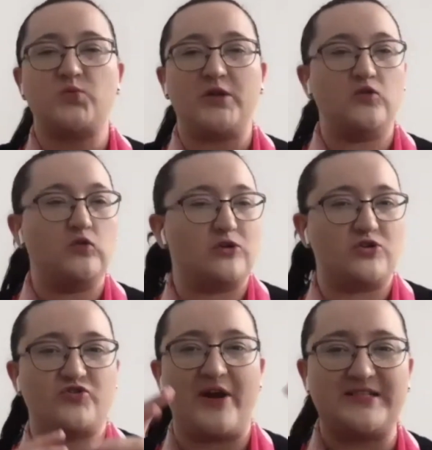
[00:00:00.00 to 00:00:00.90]
we do
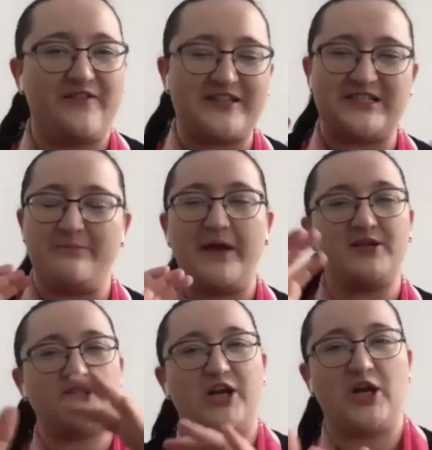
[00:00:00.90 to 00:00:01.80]
contrastive
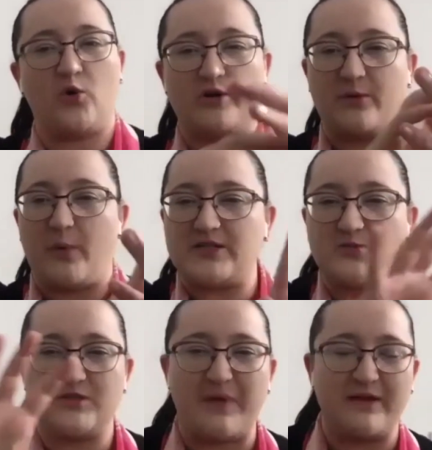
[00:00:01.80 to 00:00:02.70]
estimation or the ways we
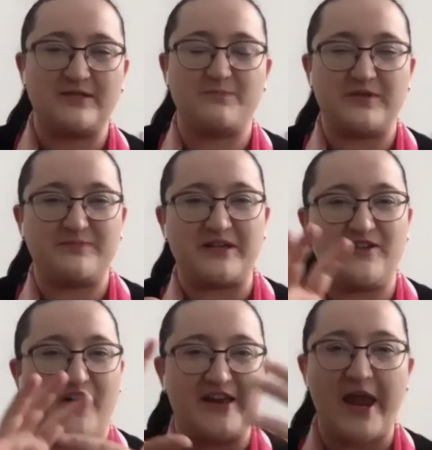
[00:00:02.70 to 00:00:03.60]

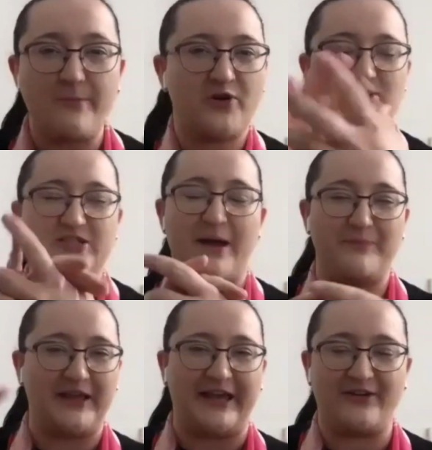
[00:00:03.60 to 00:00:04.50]
specify neighborhood
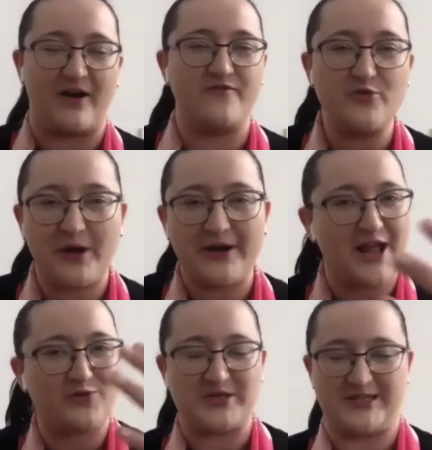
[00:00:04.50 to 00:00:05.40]
sampling in graph neural
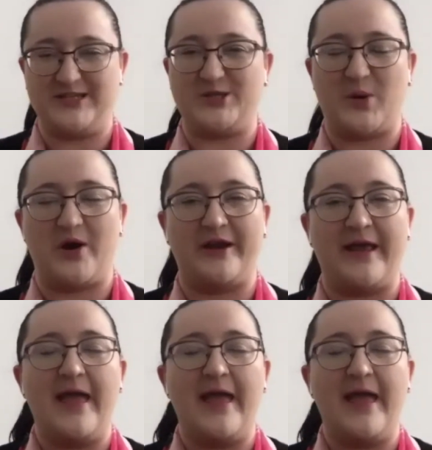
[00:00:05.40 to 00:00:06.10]
networks and so on.